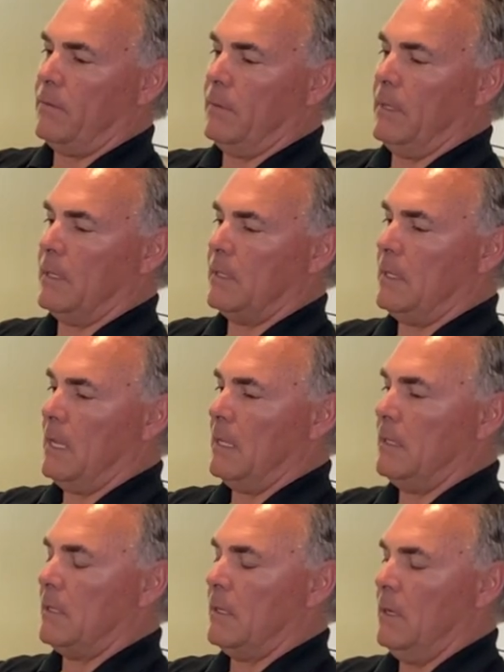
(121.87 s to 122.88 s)
when he
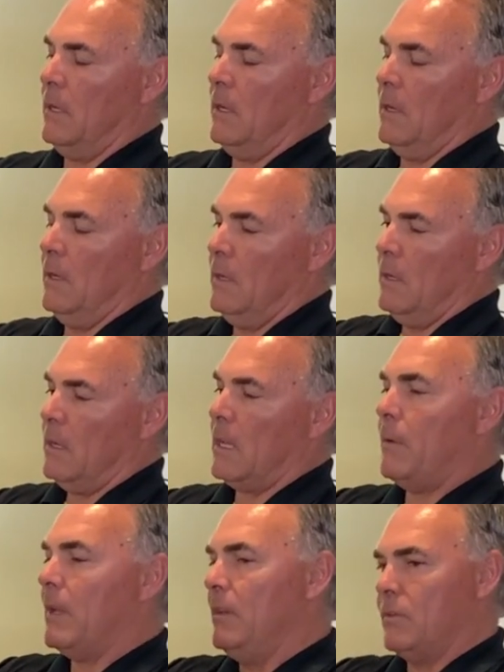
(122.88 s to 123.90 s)
extends.
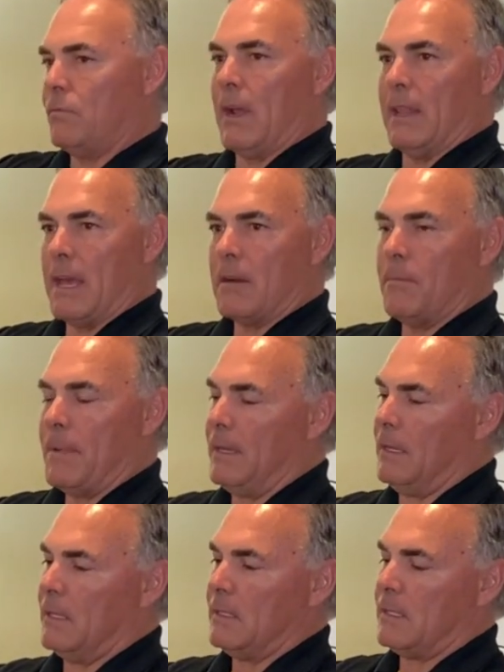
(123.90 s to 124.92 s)
Okay, we can use right lateral
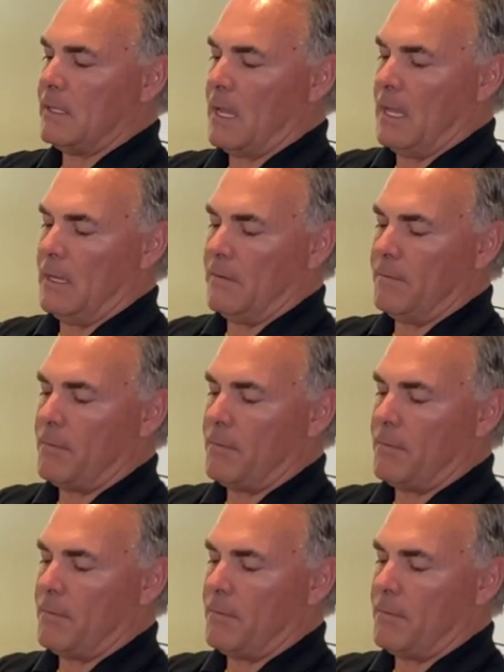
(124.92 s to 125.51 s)
bending as a sign of